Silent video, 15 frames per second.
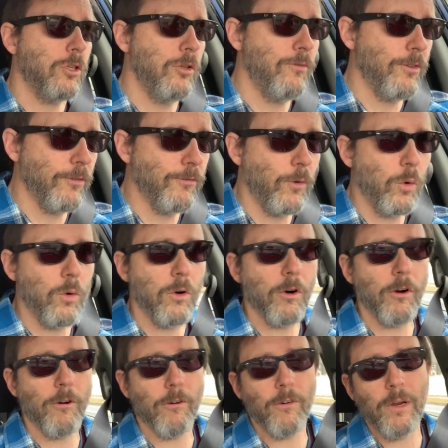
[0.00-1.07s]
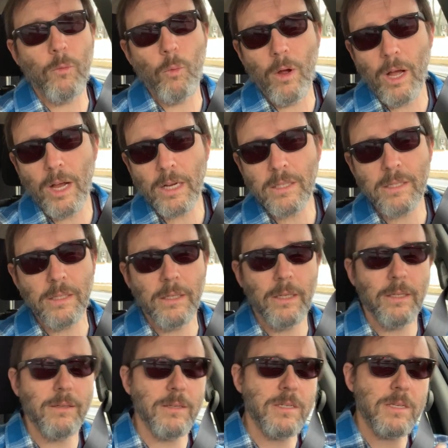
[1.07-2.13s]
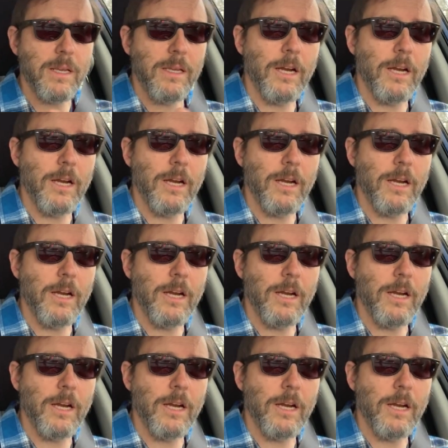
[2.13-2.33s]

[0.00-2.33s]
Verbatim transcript: two for four or he walks and he's just,